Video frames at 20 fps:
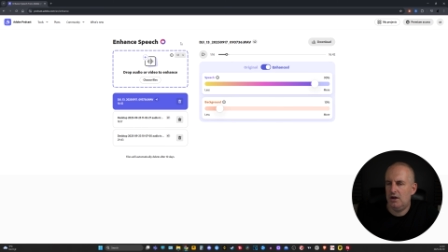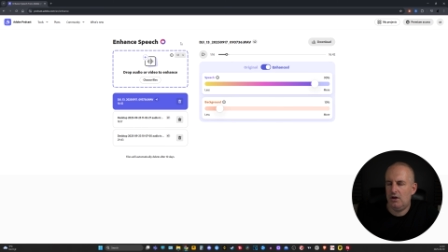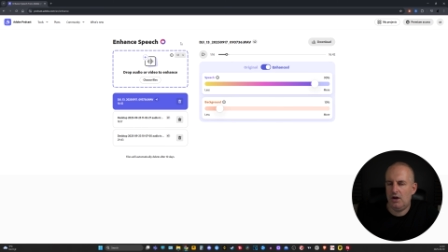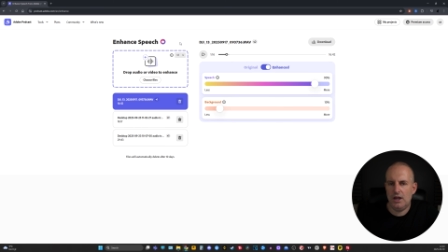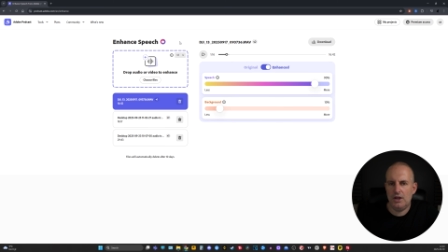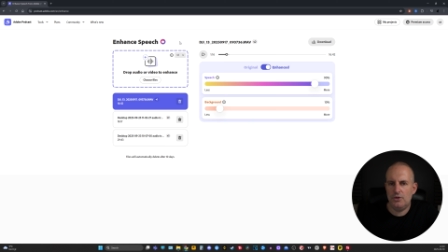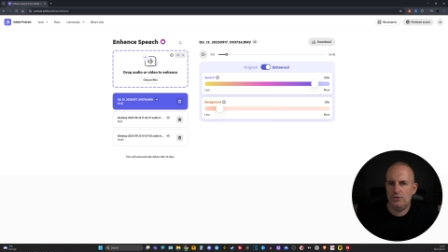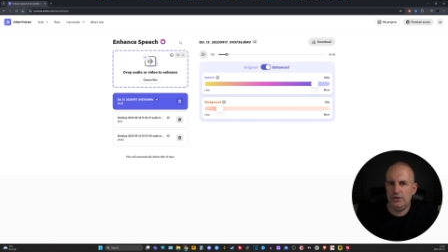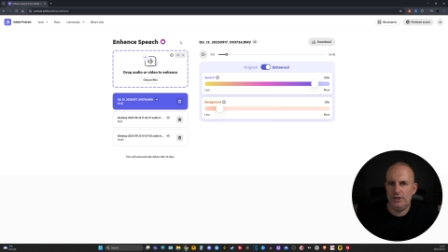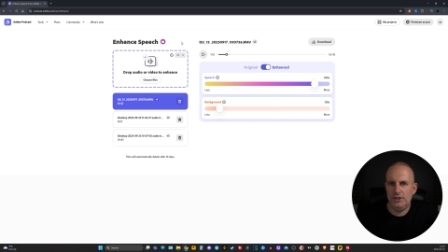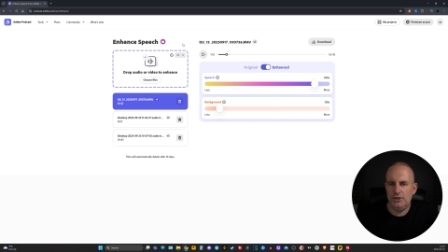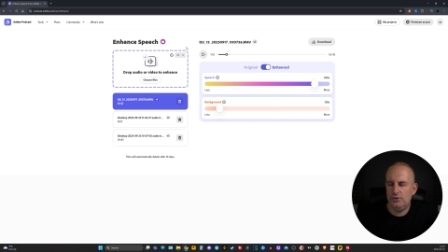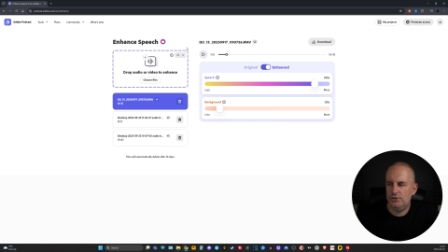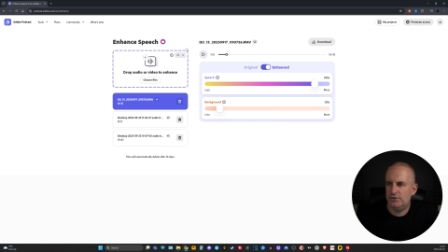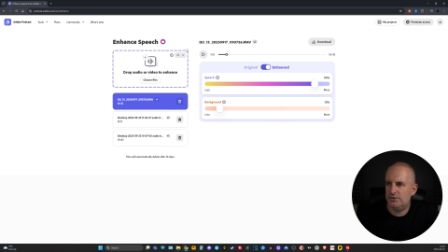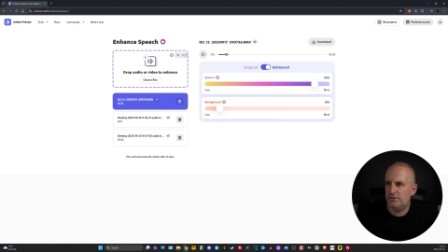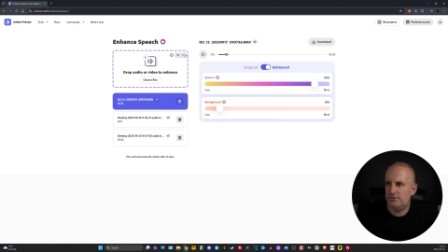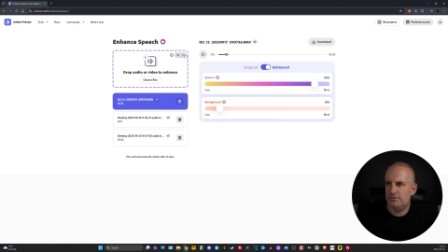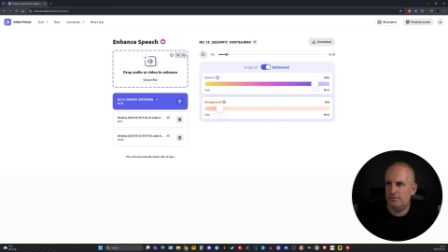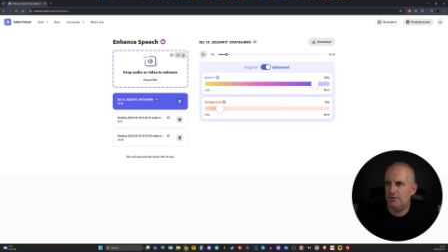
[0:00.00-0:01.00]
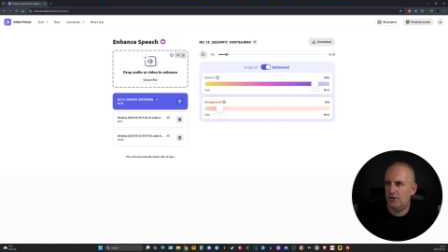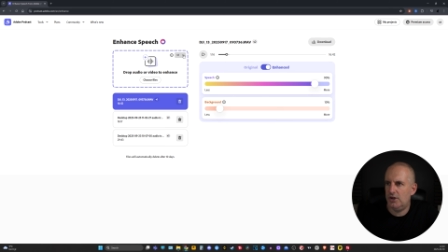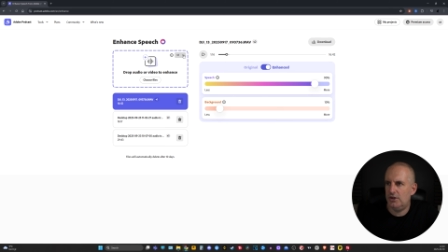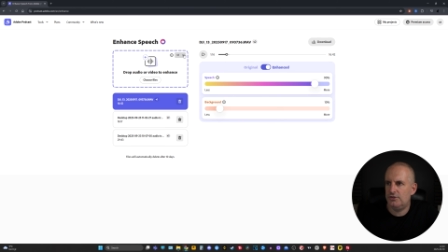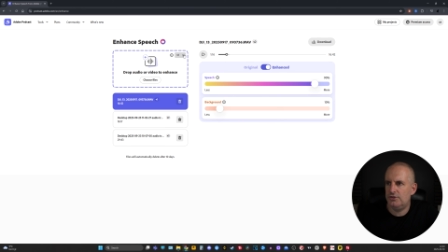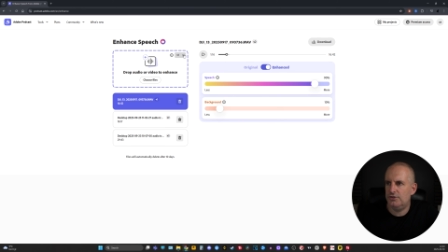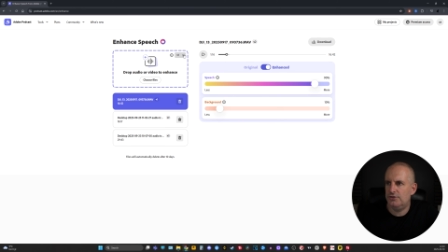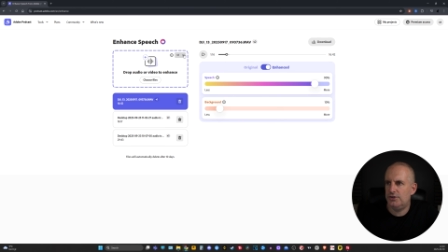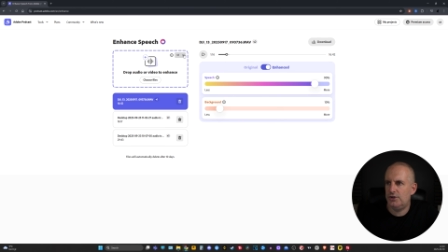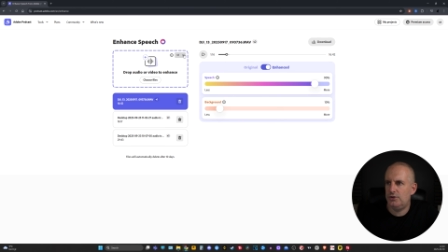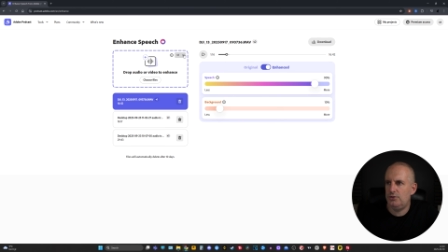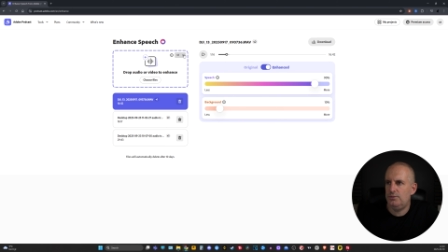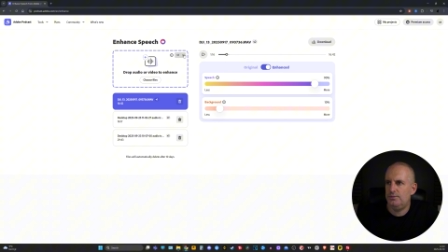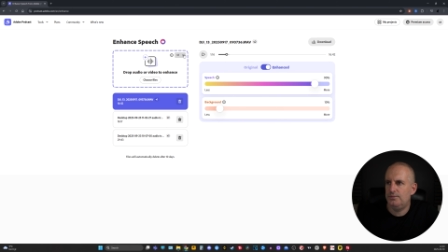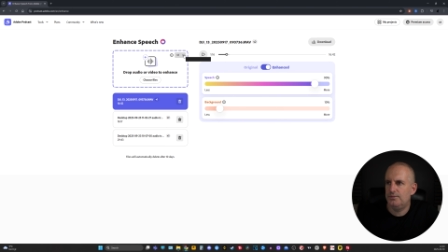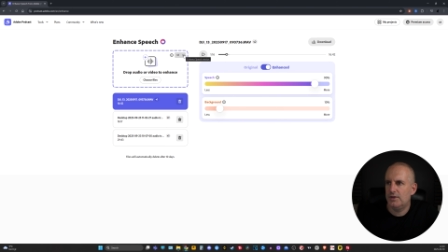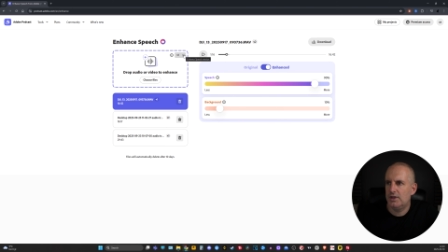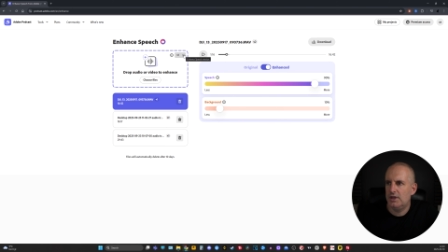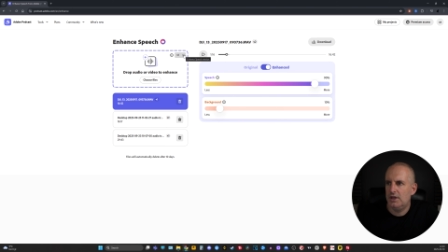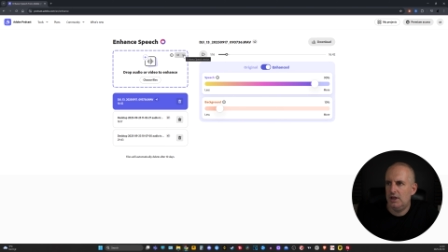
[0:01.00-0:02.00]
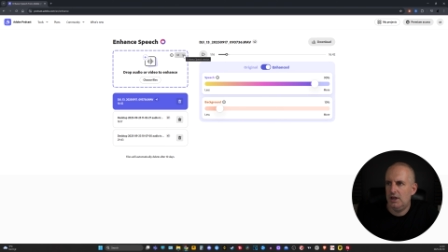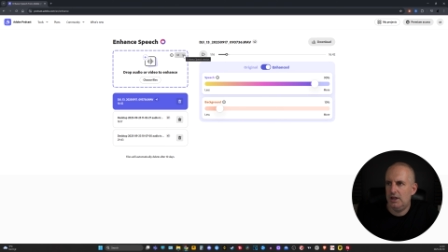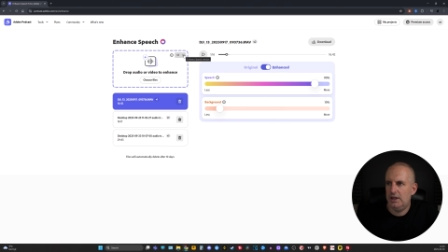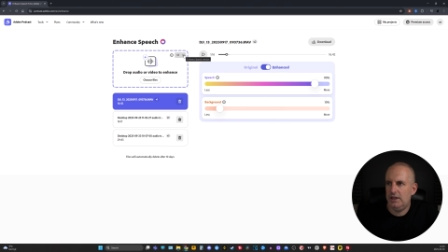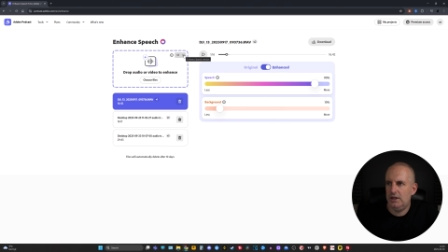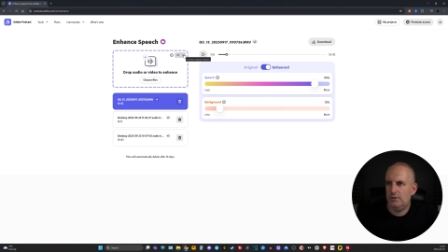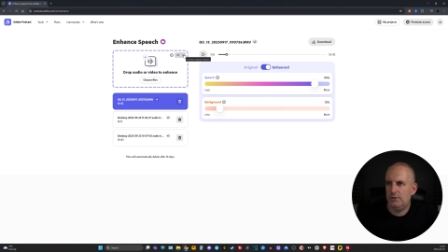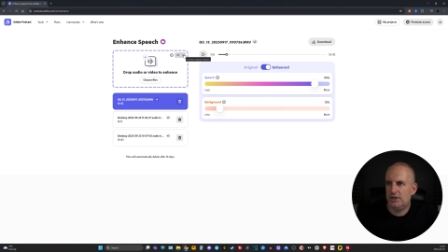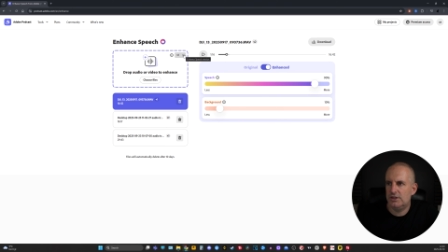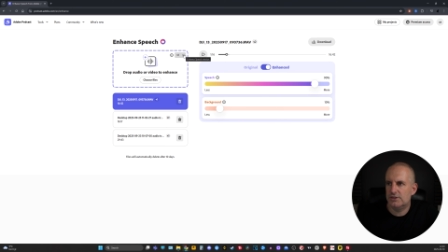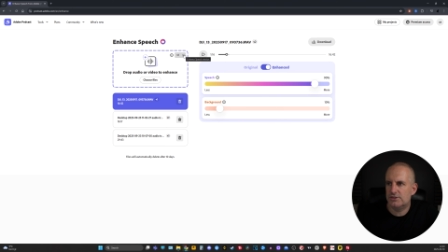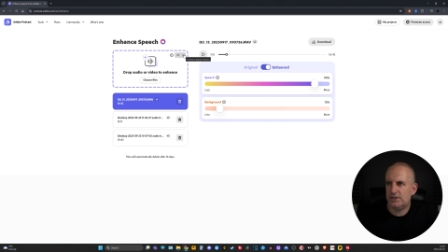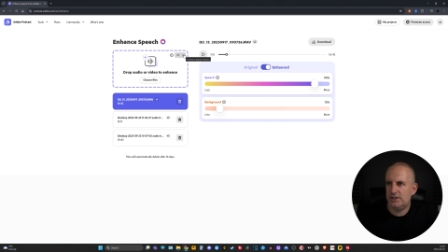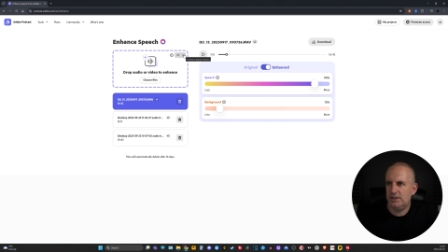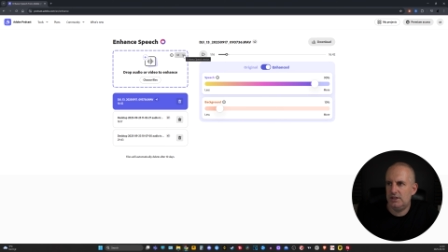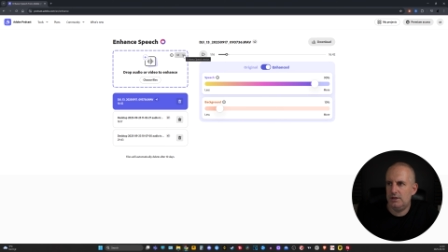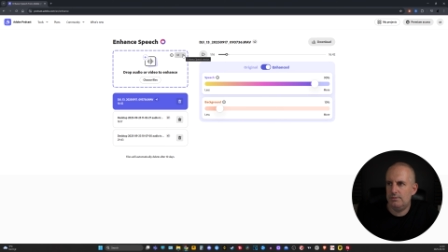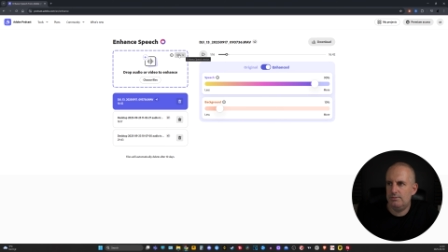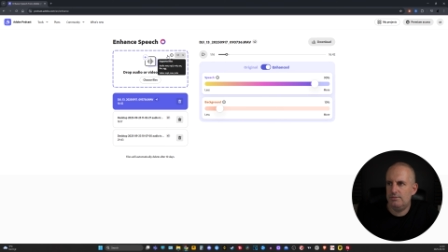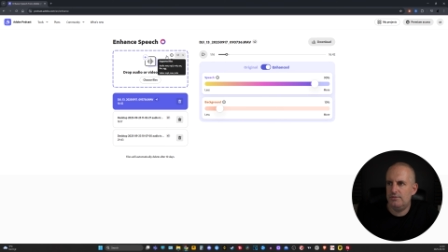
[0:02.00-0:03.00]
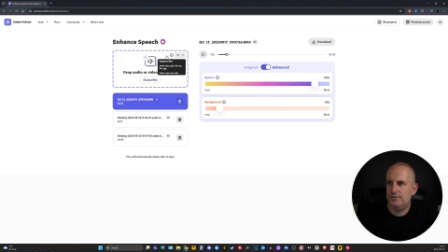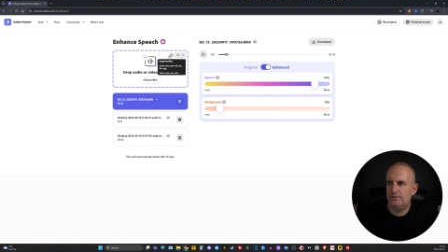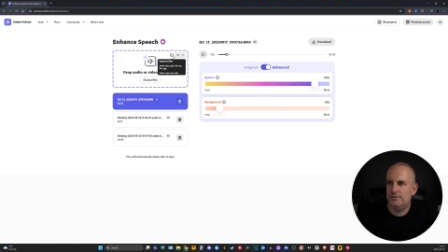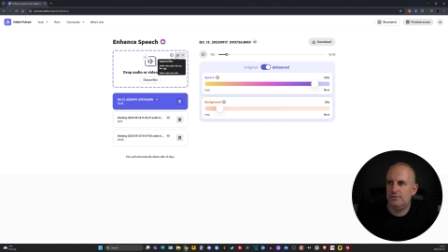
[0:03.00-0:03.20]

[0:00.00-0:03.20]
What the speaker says: I only use version 2, and here we can see the